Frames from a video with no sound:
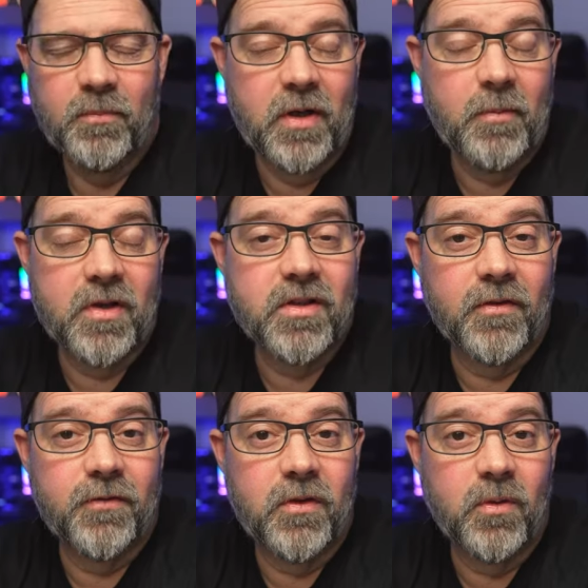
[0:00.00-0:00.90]
pretty much
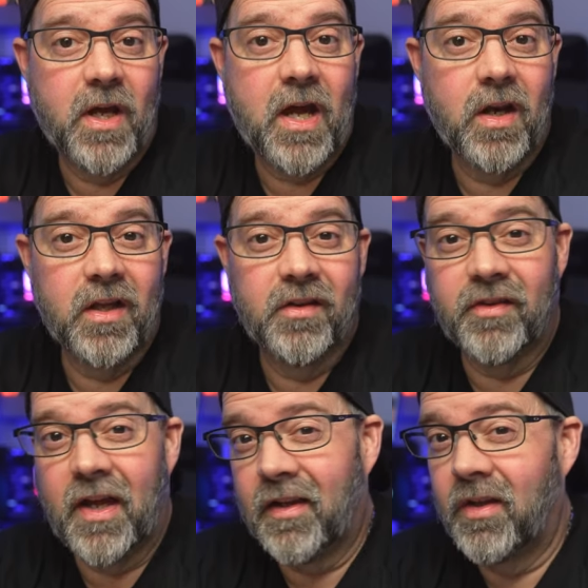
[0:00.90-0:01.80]
if you got
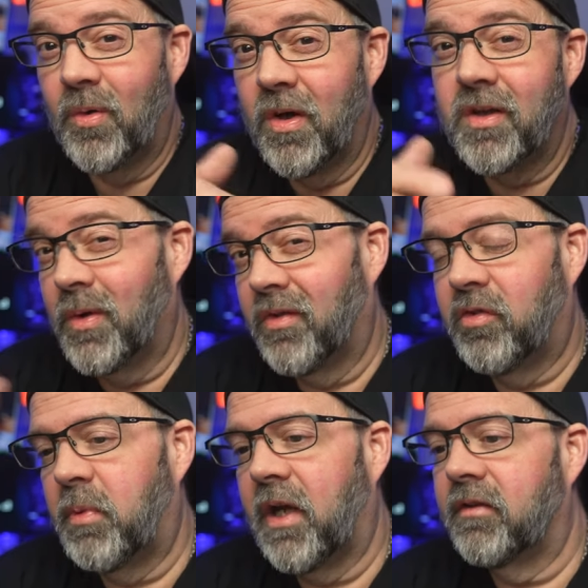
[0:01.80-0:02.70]
exactly what you
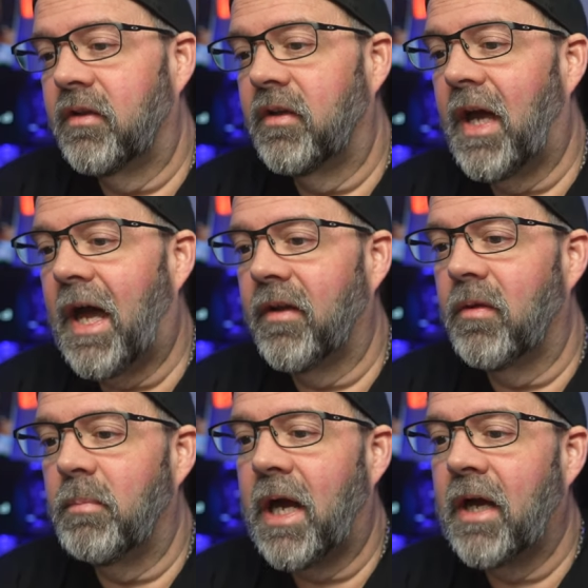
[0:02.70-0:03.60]
expected out of
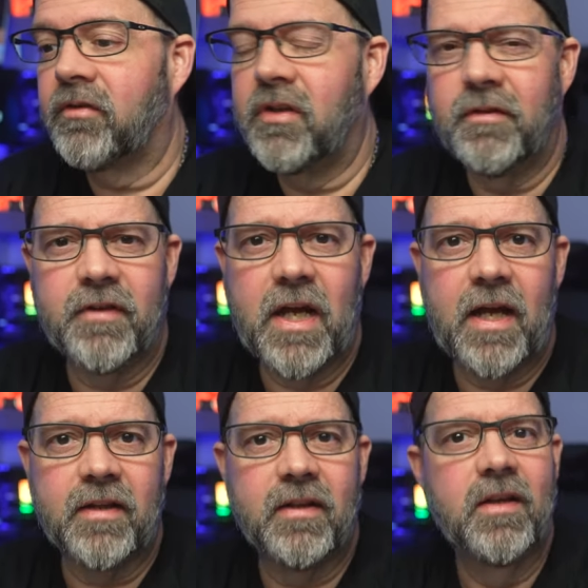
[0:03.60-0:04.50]
the box. If
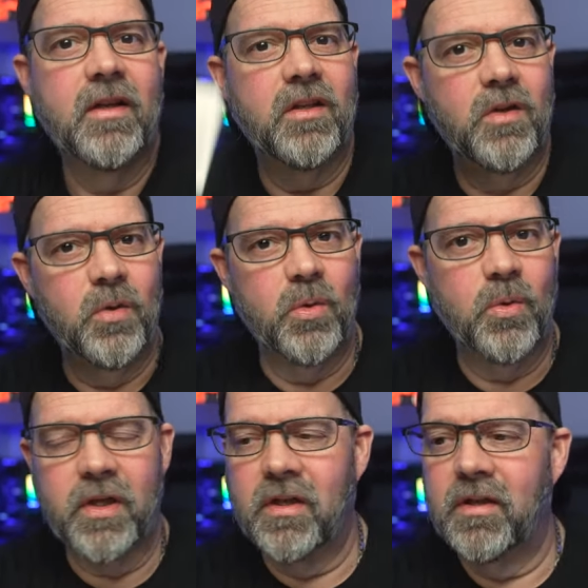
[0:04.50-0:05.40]
not,
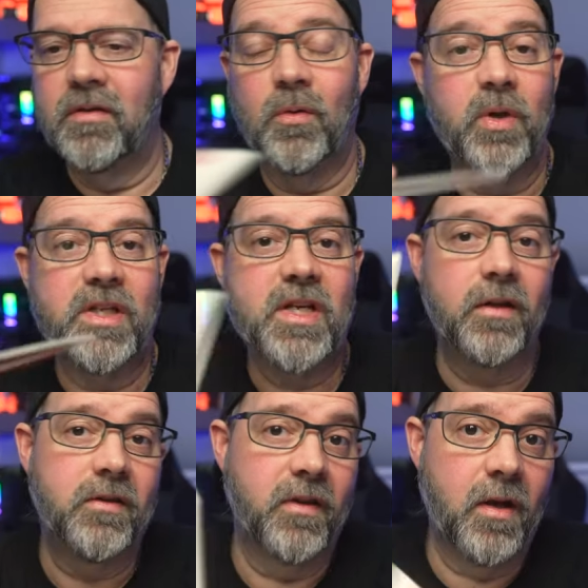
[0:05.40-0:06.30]
you can reach
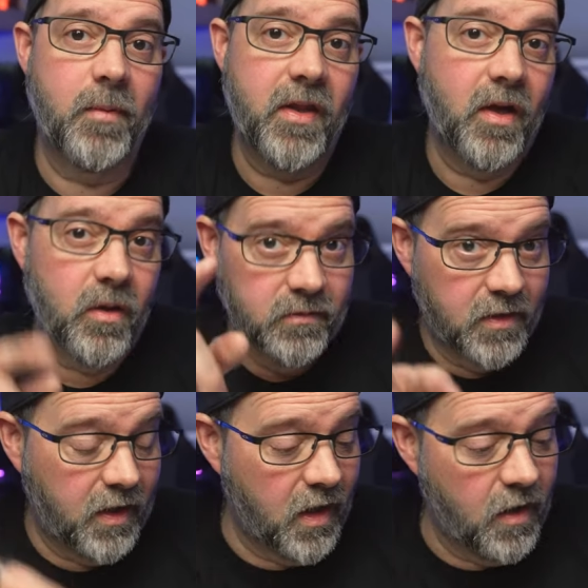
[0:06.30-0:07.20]
out to them and they'll
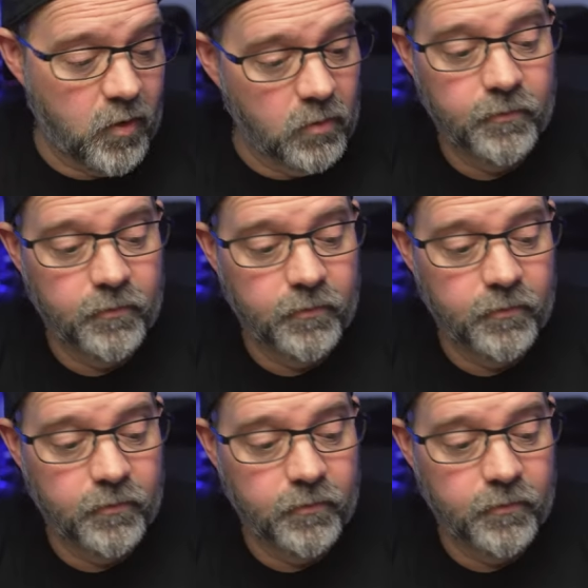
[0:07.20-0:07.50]
take care of you.